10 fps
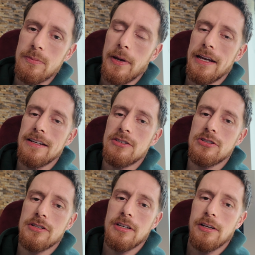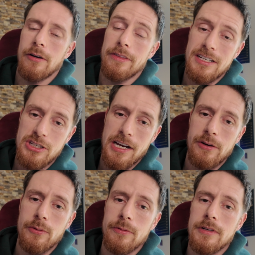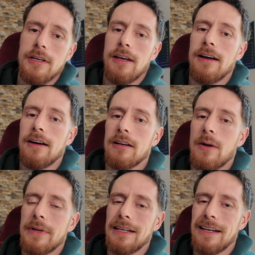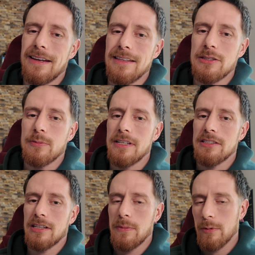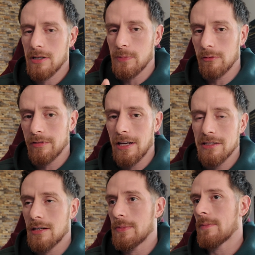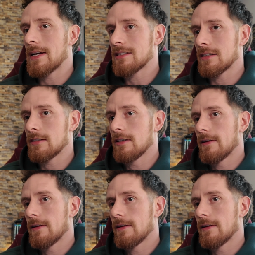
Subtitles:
this page, on this channel, coming later this week. So keep your eyes peeled for that. It's going to be amazing.